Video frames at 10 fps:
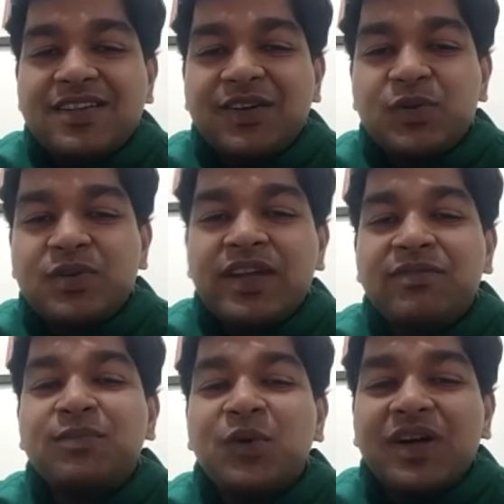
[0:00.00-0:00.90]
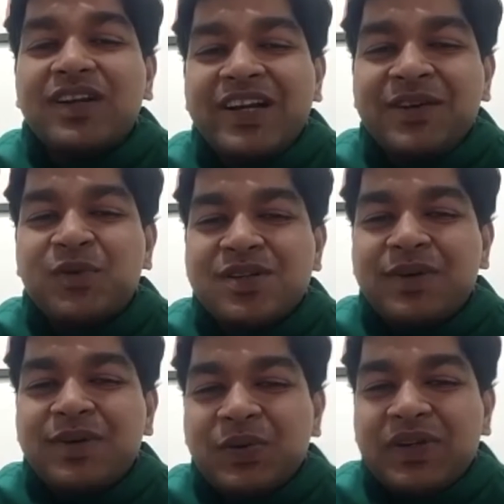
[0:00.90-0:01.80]
her to give more inputs
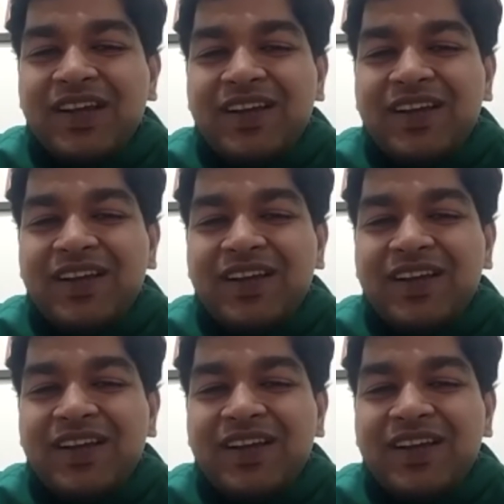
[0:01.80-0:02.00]
about.